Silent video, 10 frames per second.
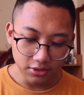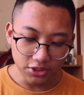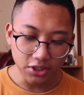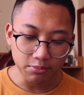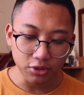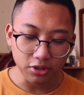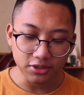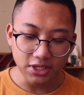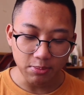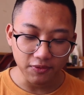that you can put
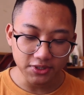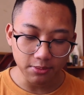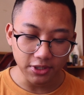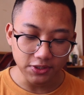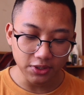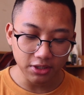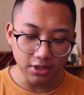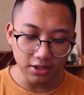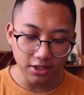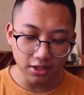on top of something. So you can
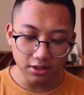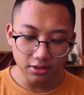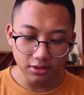write here,